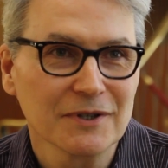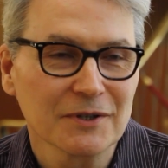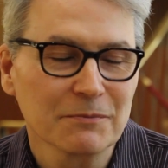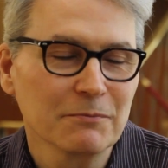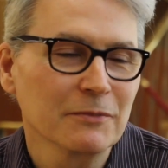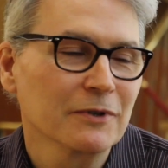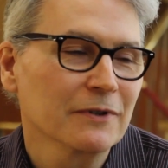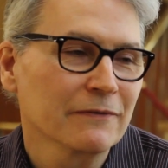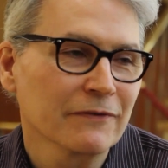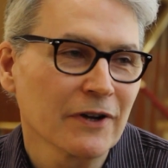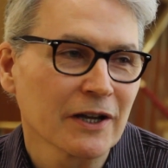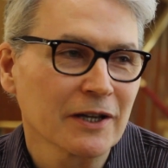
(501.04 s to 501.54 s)

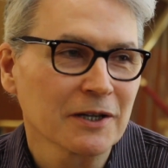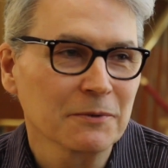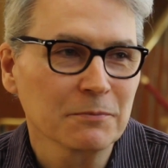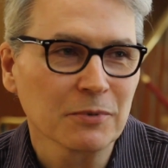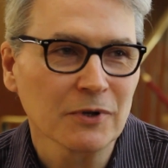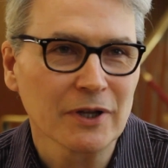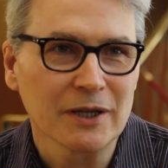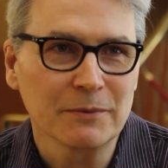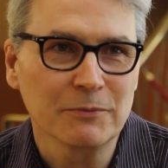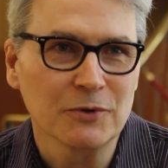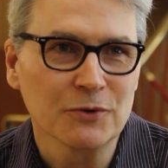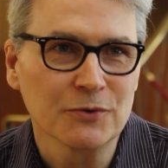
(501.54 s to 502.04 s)
If I can
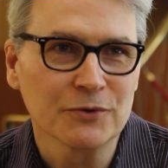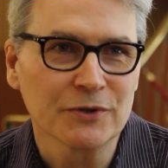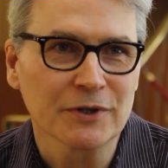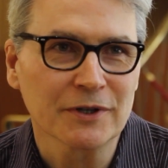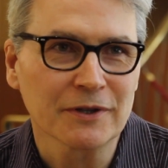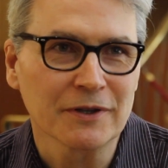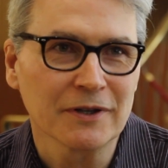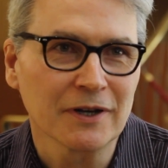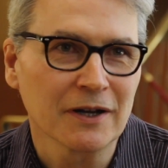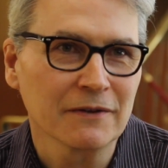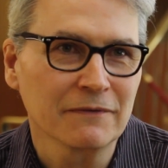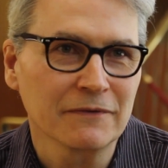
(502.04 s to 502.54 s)
play music,
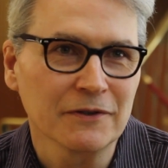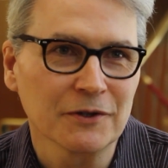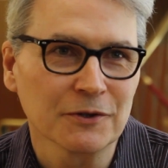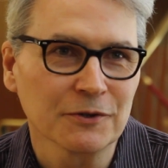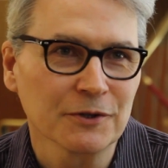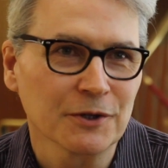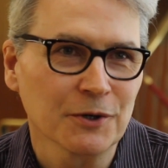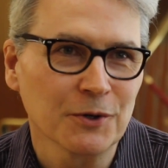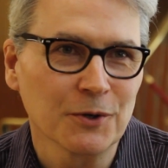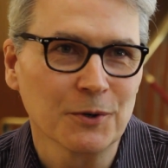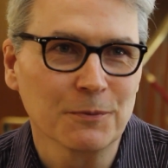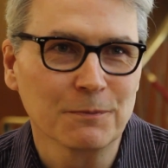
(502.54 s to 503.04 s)
then I feel
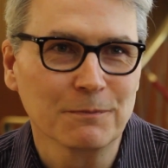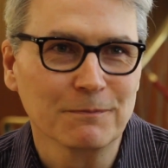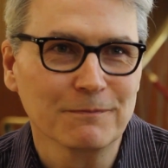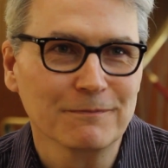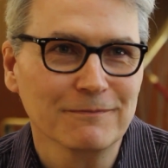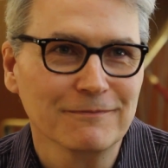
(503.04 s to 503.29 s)
at home.